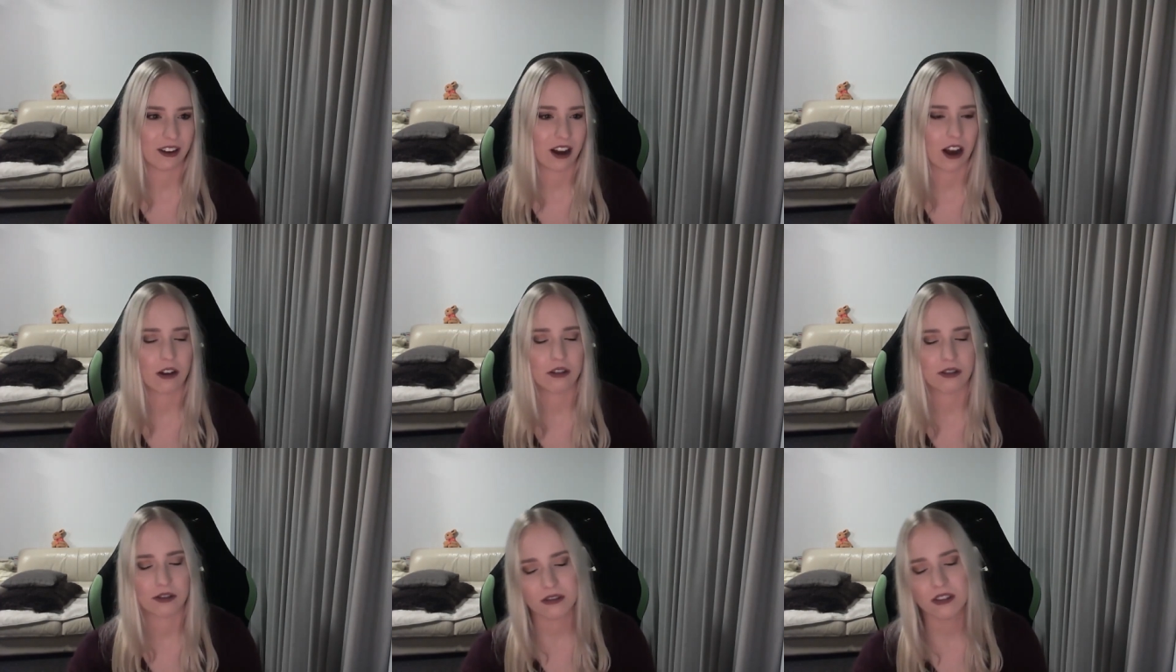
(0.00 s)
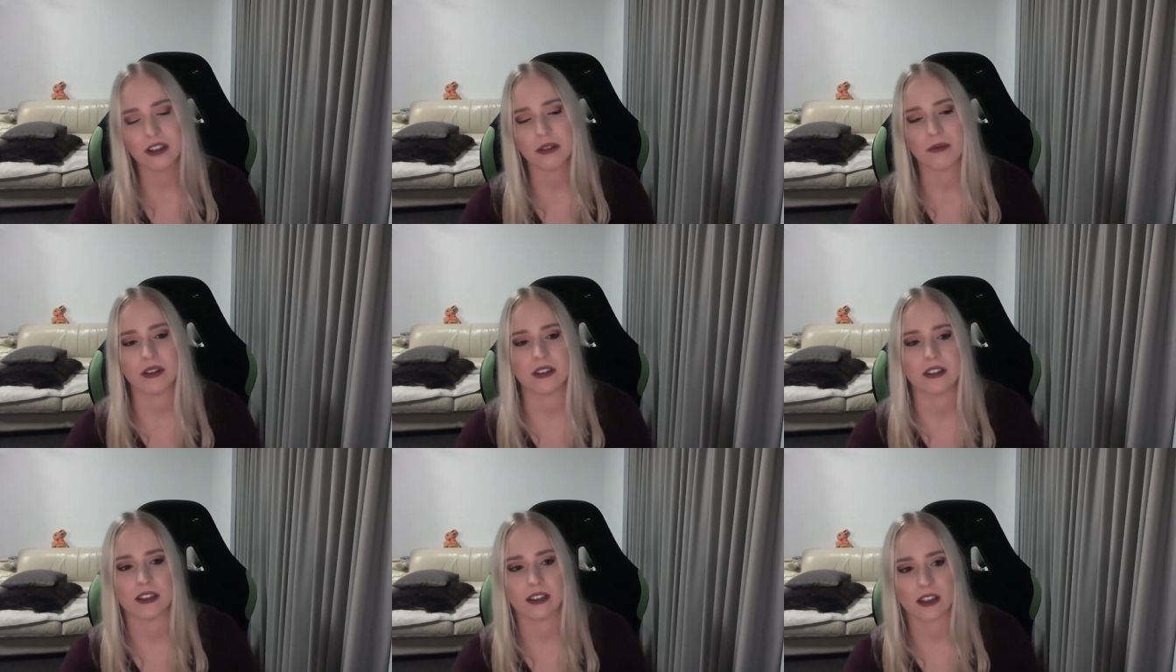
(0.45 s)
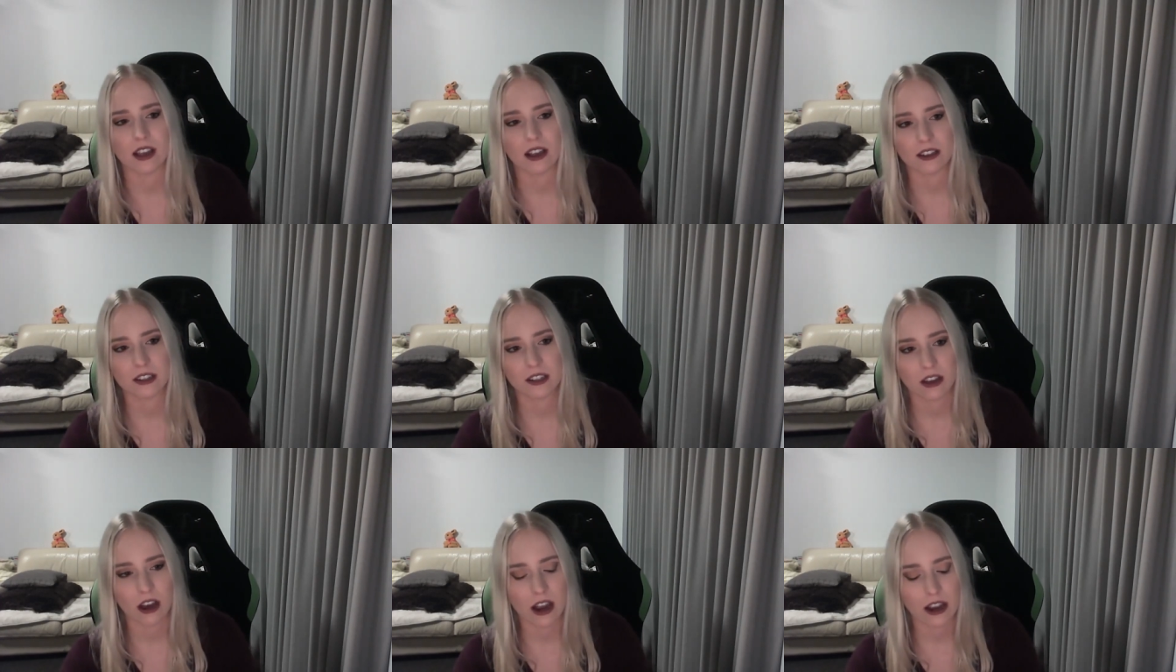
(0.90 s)
I was really missing that
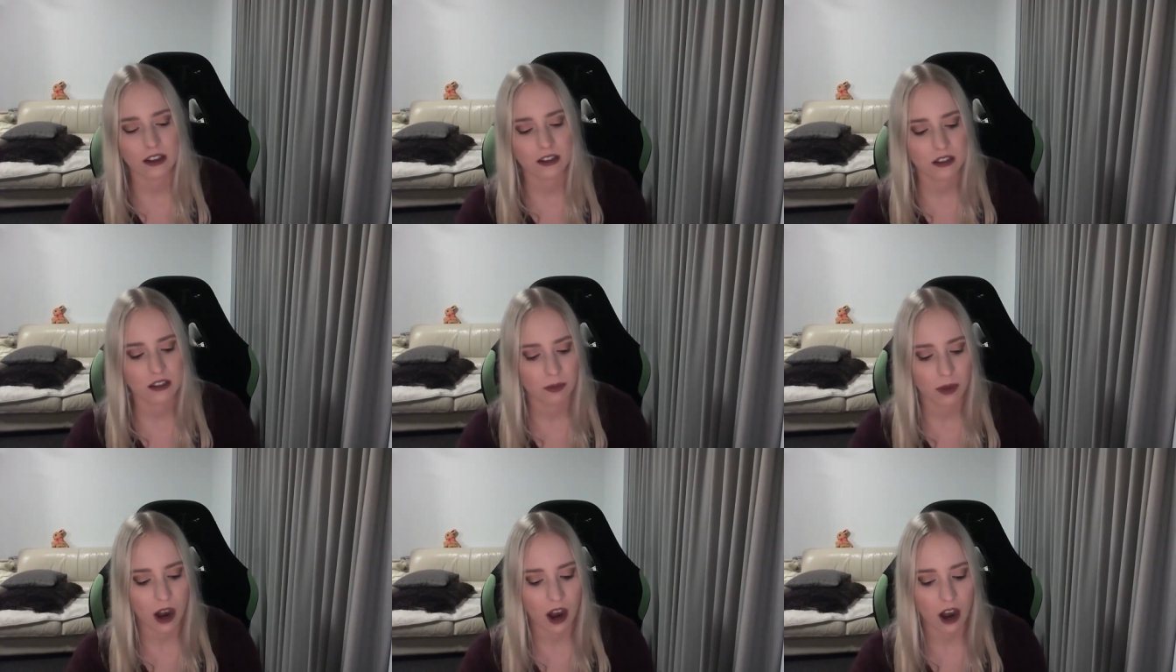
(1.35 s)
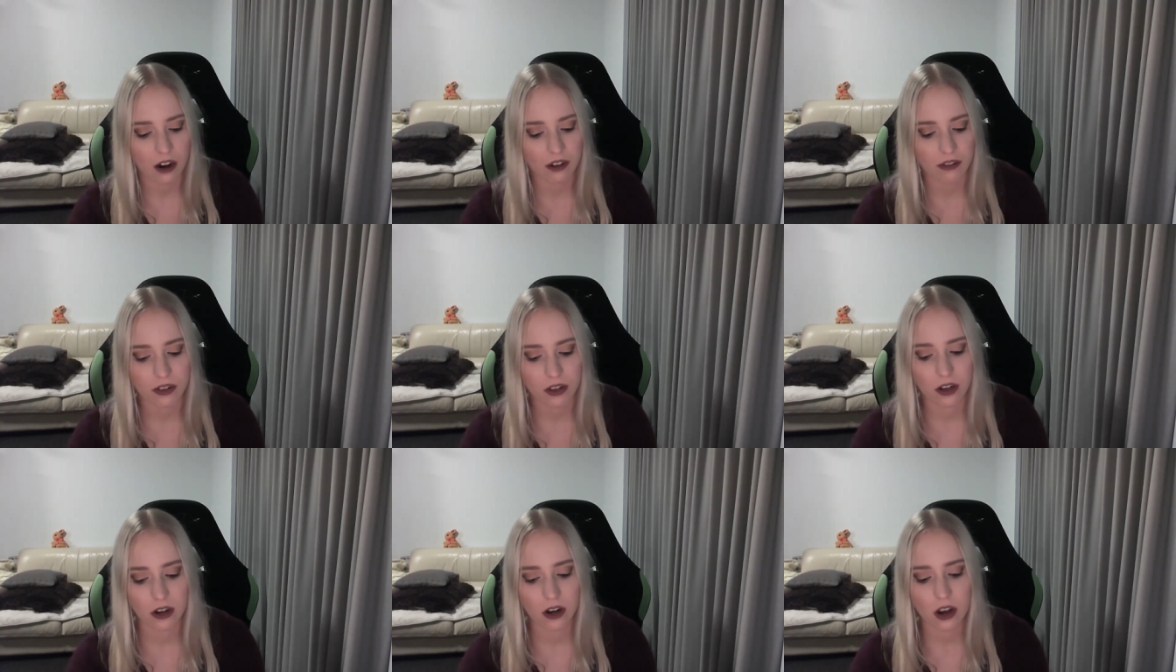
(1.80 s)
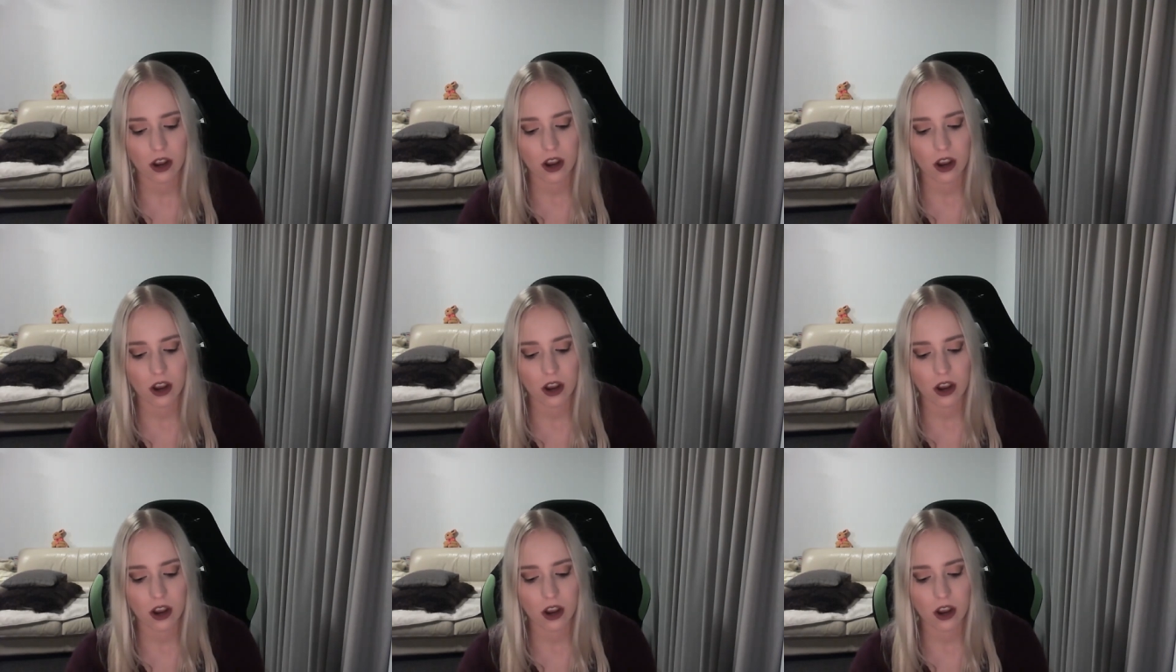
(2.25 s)
science part of it.